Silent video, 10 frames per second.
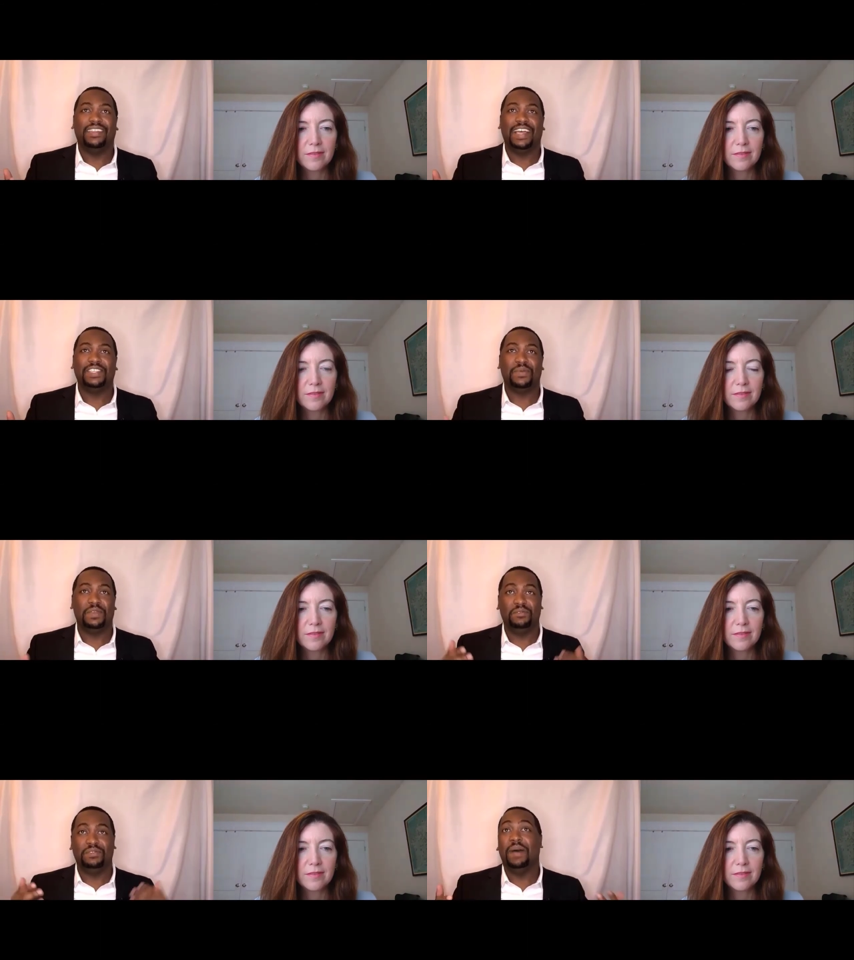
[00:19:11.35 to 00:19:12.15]
Speaker 1: And that's
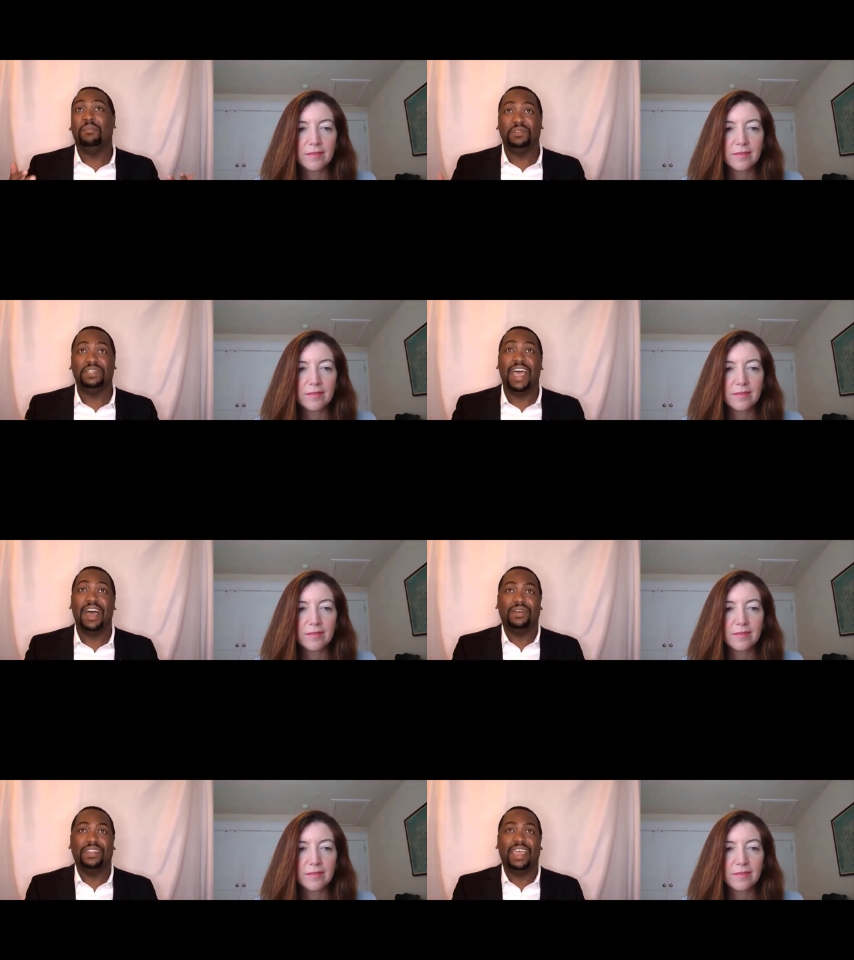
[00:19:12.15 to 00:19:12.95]
when you double
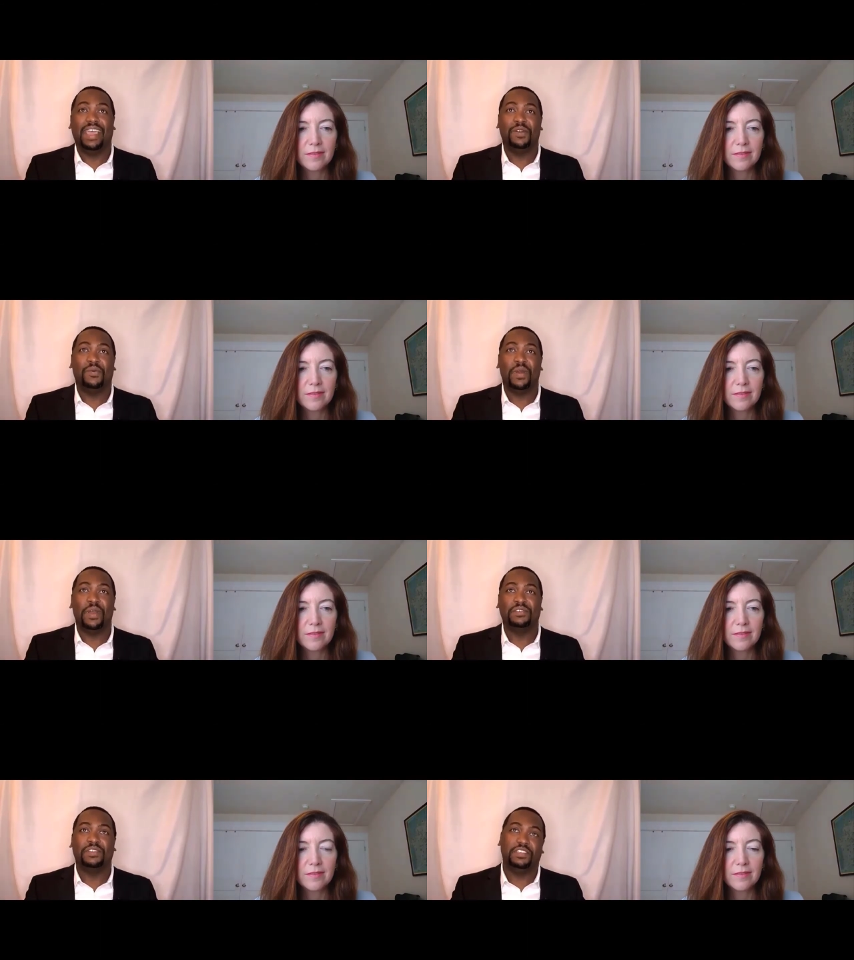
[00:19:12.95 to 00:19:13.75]
down on that inner
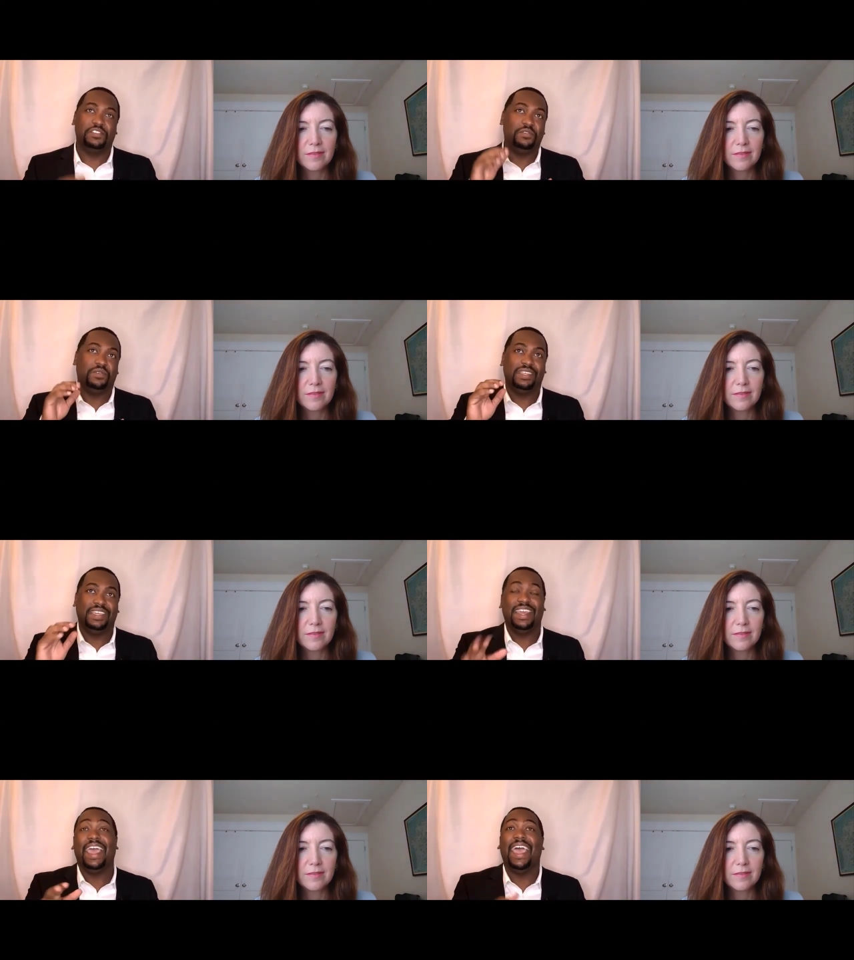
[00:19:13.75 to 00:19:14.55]
work so that you can
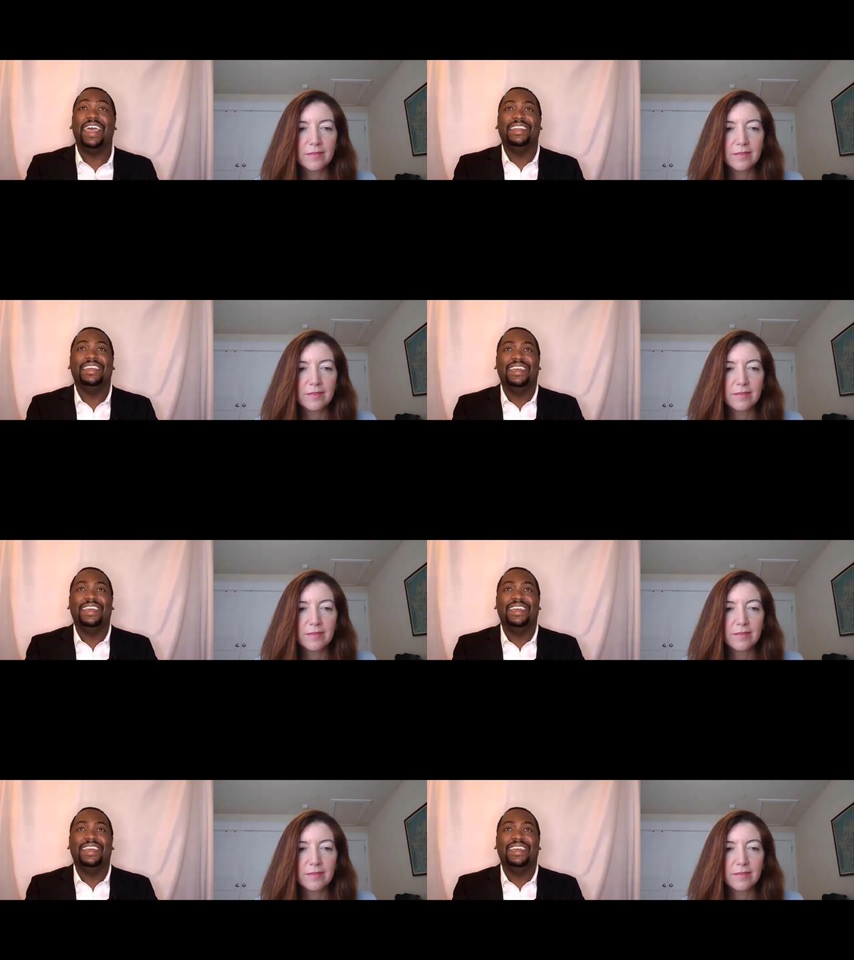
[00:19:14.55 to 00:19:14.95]
get ahead